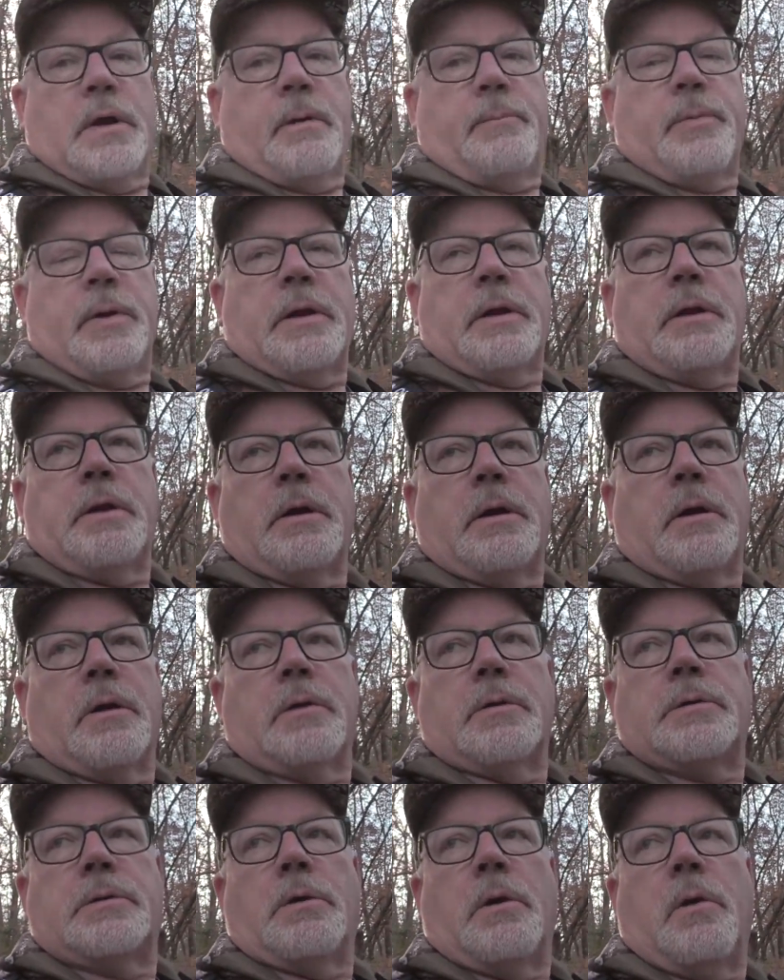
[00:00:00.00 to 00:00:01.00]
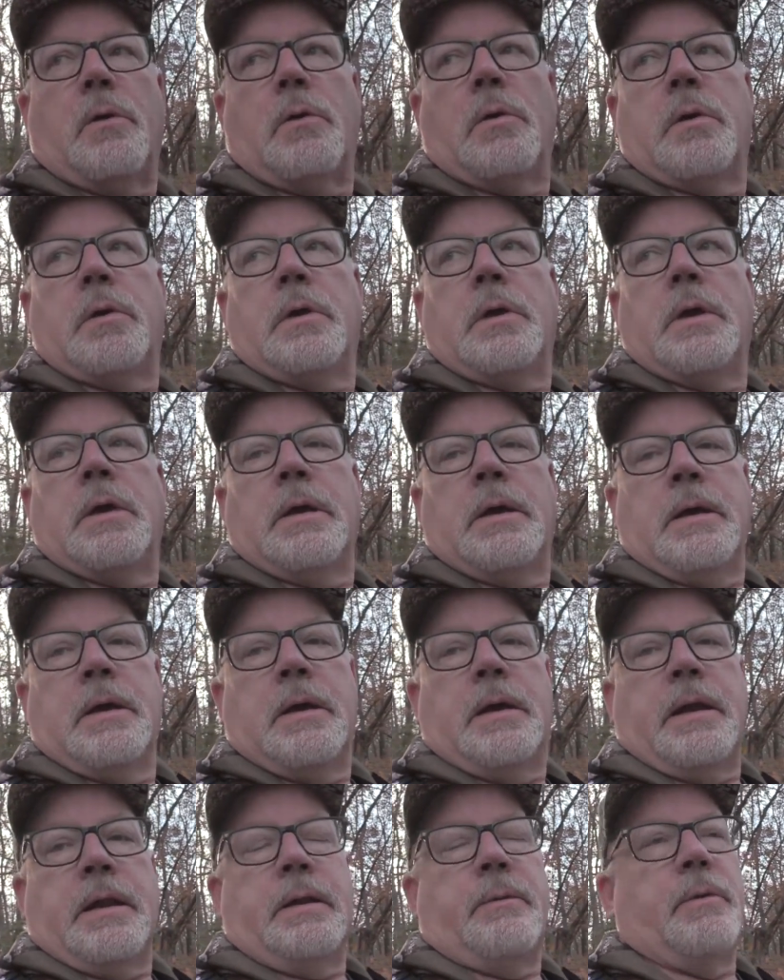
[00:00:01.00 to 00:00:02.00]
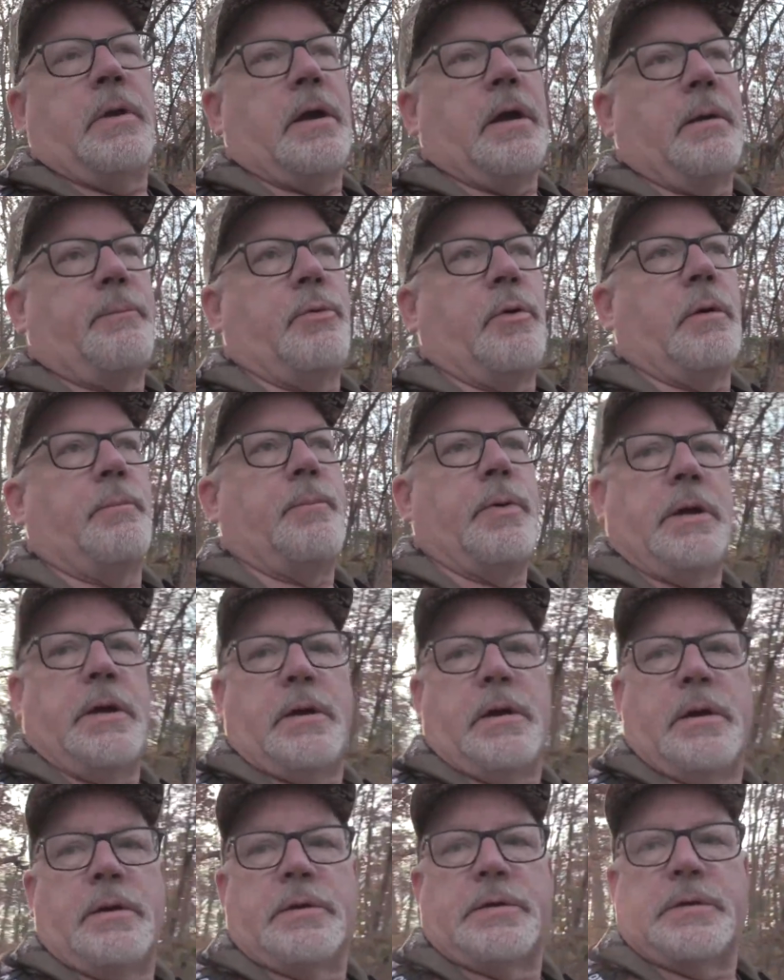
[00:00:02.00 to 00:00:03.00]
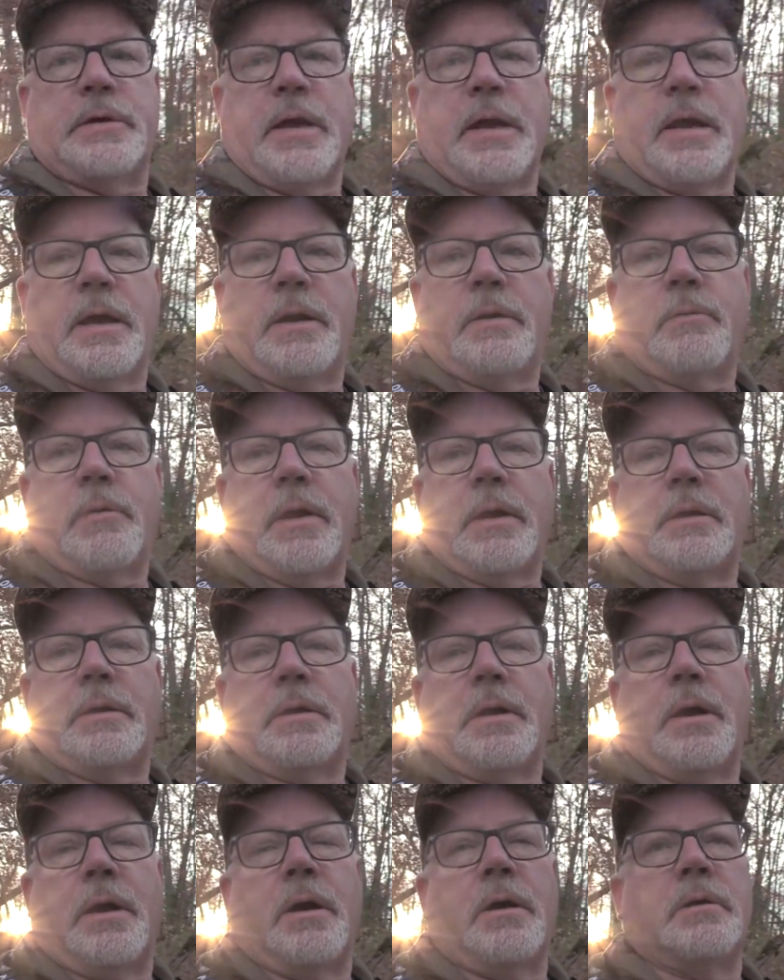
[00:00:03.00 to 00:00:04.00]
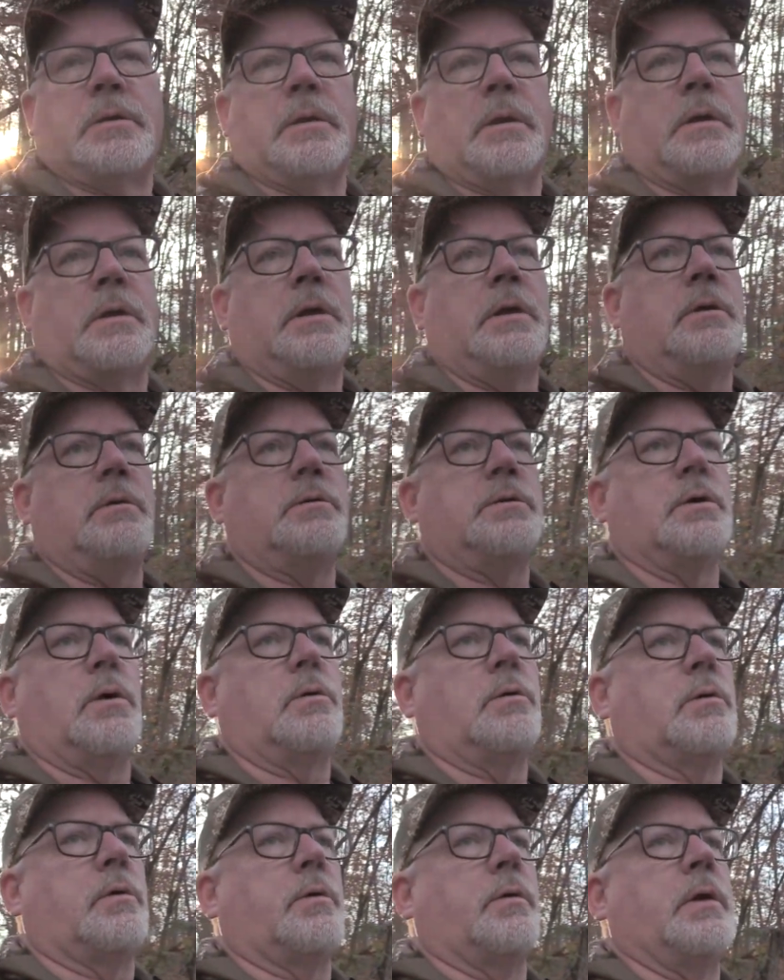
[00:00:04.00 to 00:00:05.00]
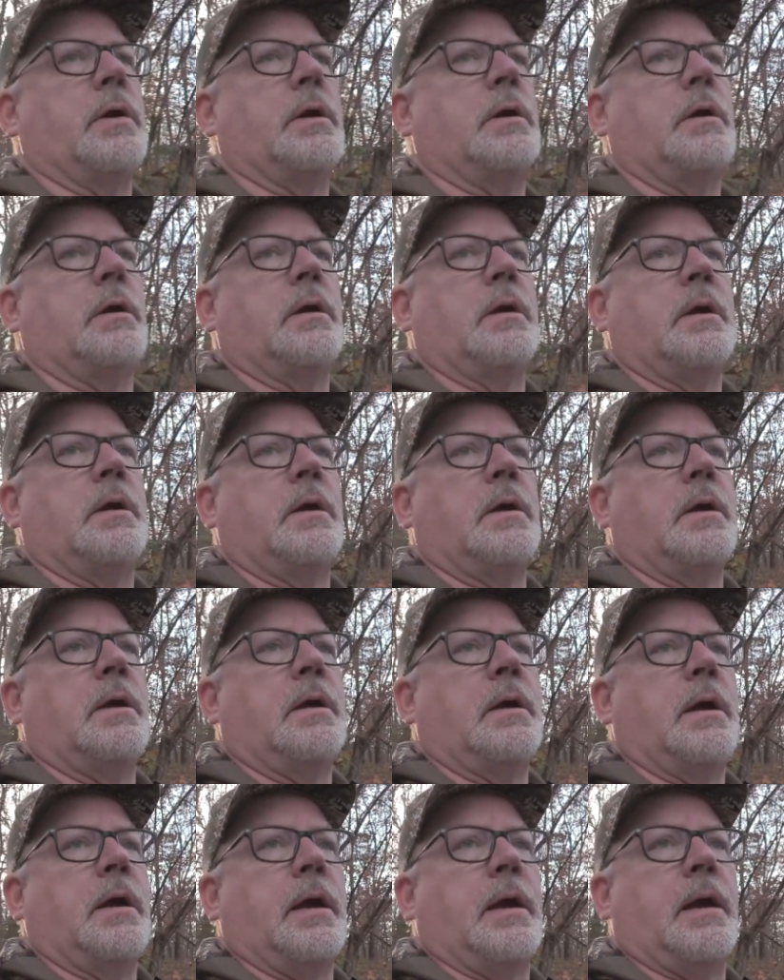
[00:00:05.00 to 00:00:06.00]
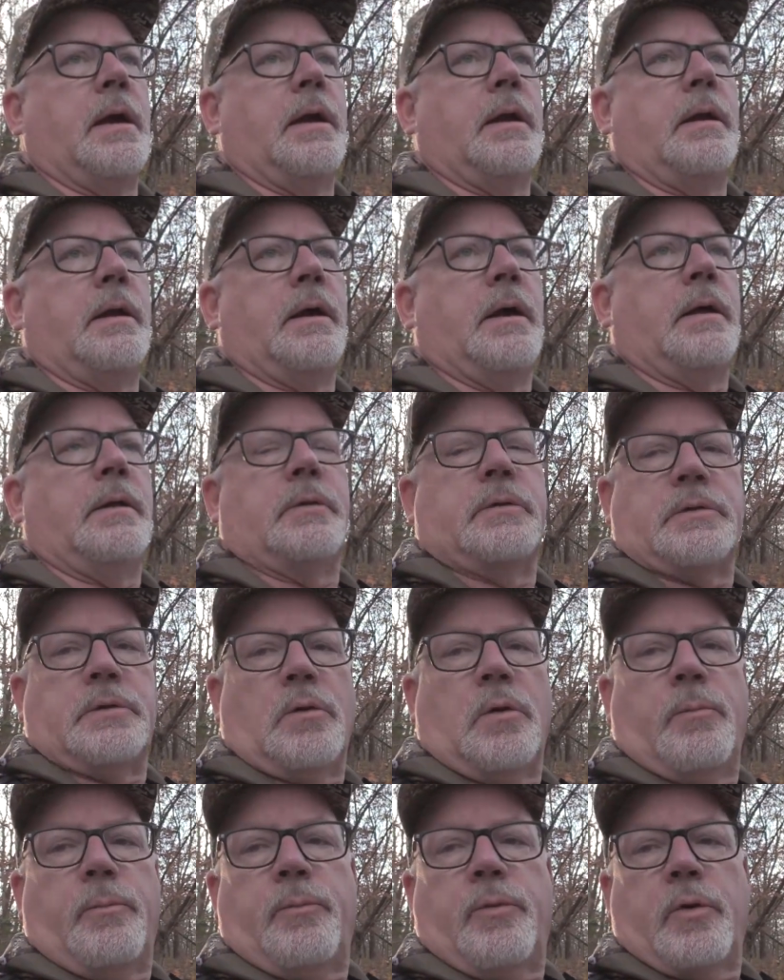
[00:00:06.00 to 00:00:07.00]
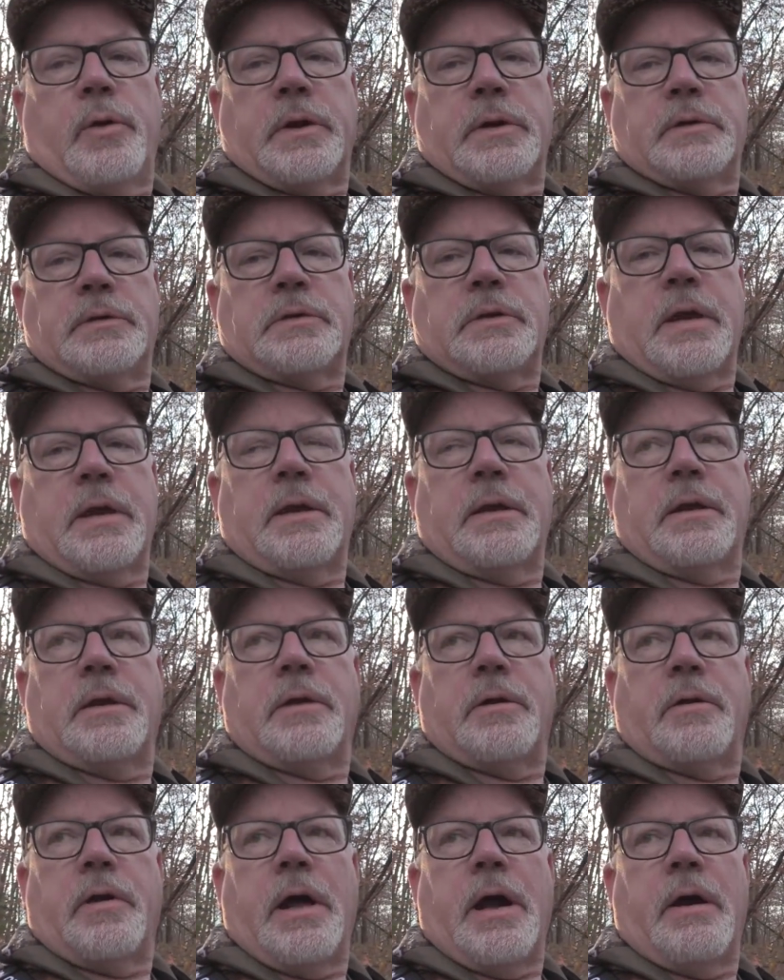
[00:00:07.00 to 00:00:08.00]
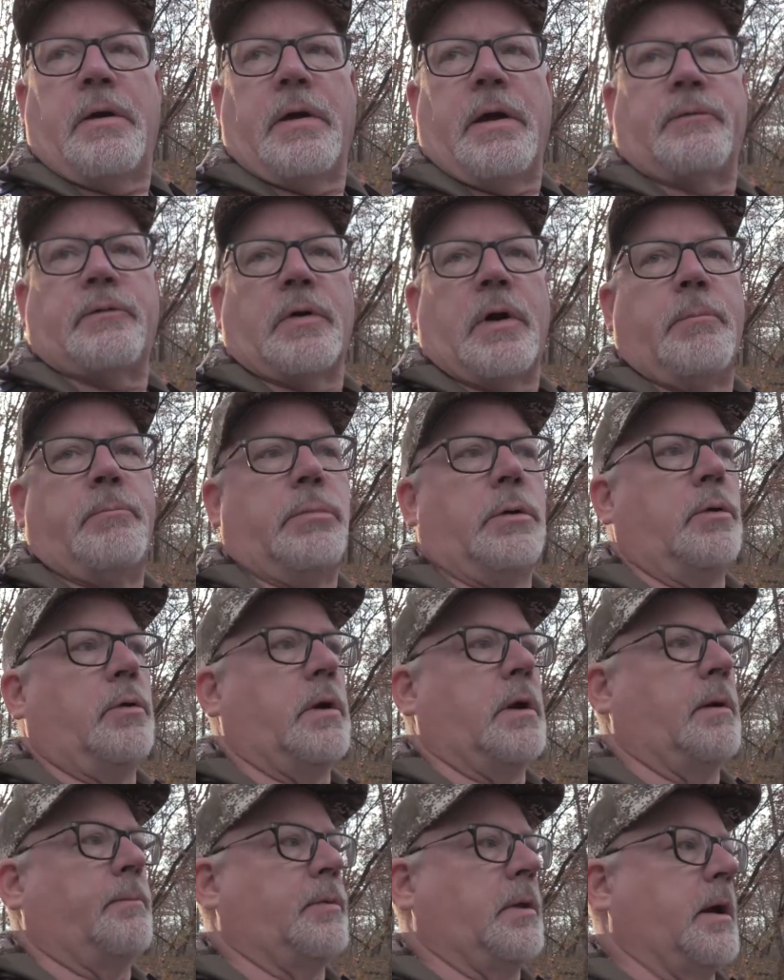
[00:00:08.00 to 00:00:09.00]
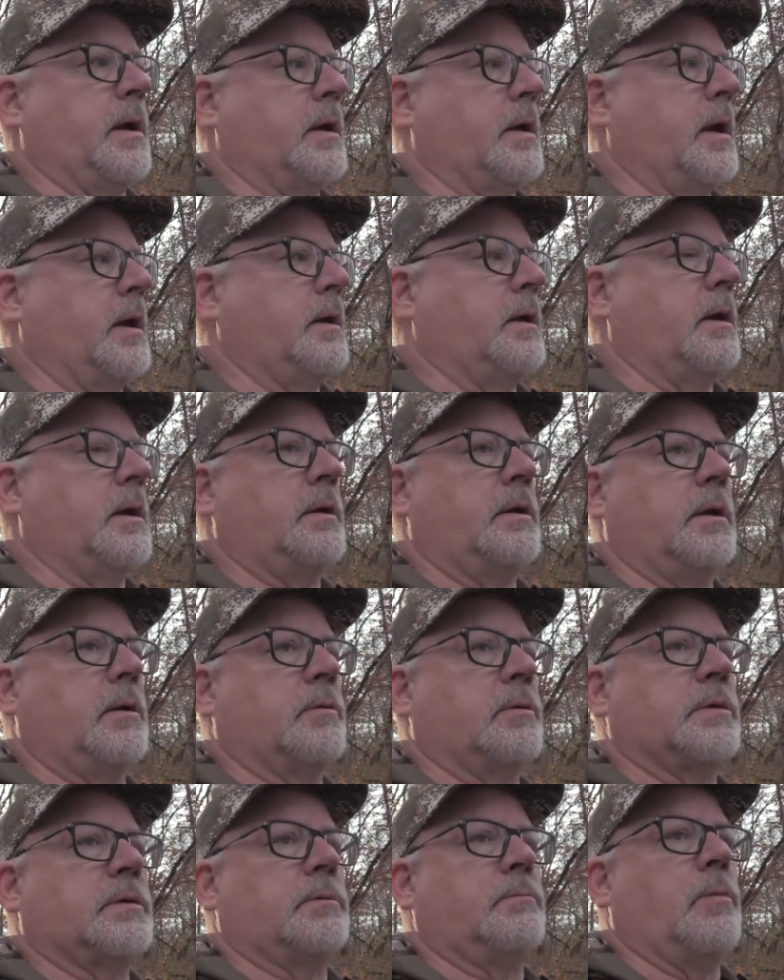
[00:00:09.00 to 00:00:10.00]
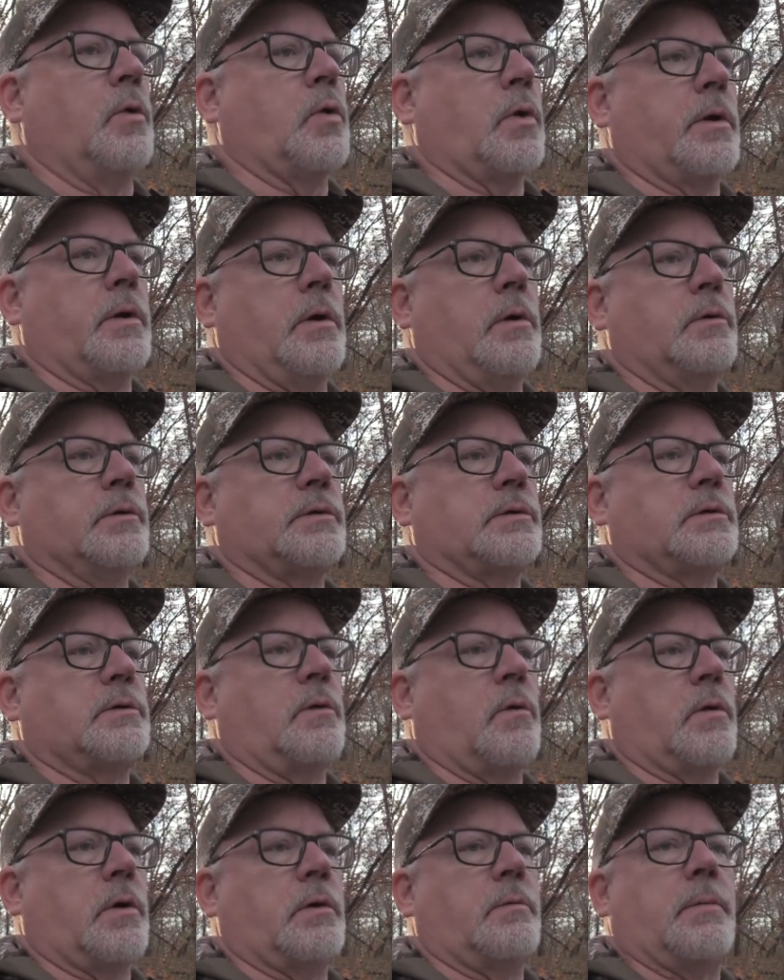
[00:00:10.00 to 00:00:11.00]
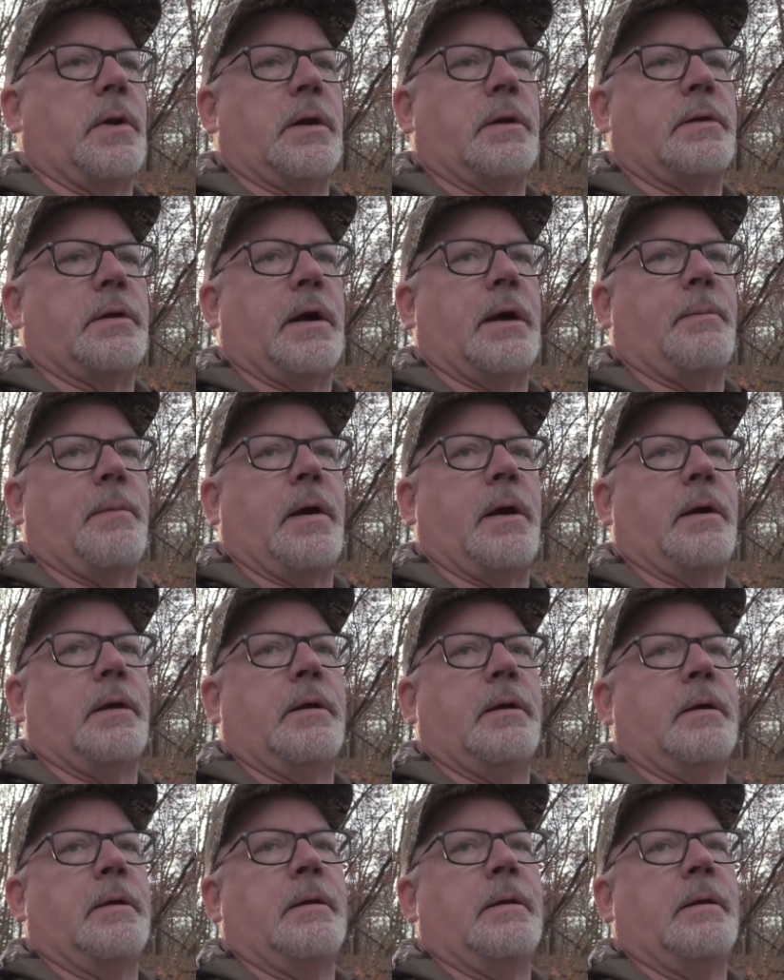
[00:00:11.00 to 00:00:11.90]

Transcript: up in here. So anyway, I put a pin on the stand right there. It's a huge oak tree, and there's no point in staying in here now after I blew it up like I did. There was more does snorting by the time I